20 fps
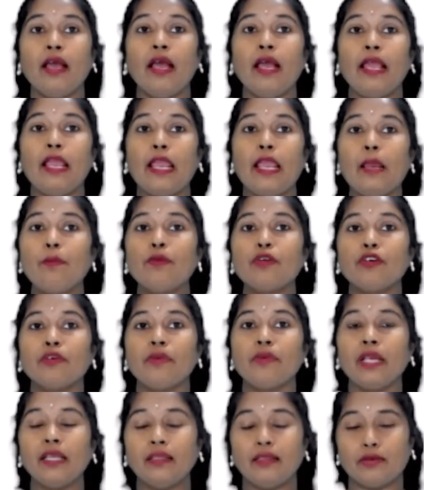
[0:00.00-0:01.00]

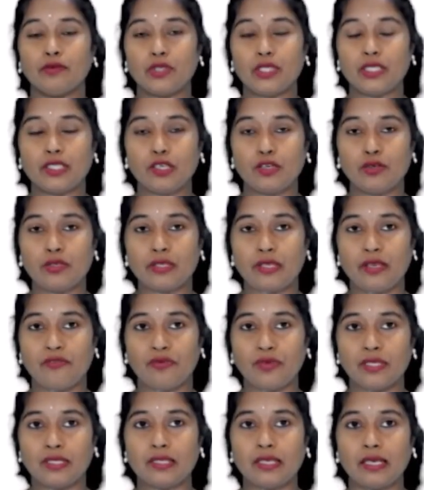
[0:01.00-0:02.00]
improving the resource
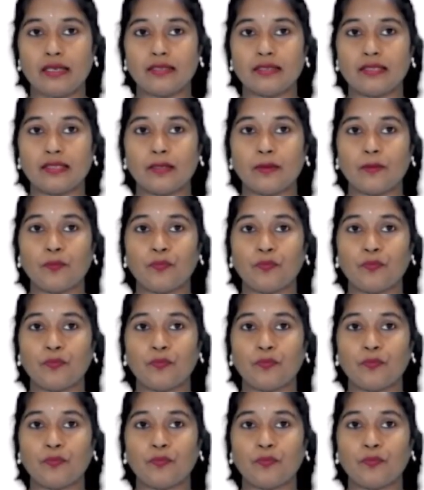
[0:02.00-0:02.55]
efficiency,